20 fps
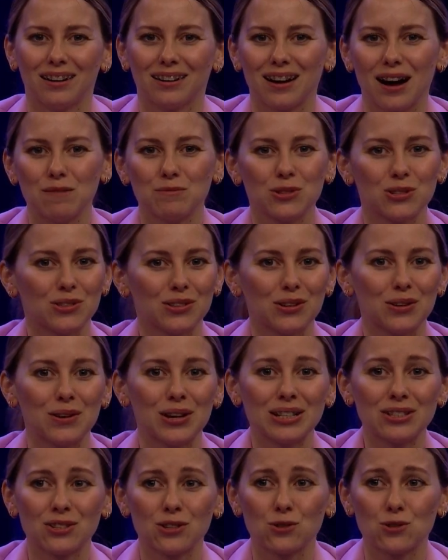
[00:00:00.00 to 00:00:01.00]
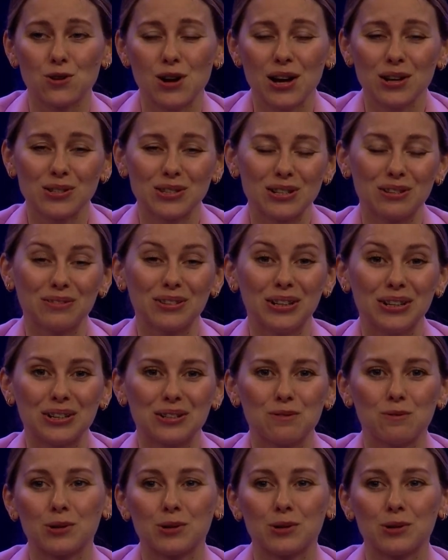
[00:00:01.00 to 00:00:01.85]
Come to the US and try yourself here.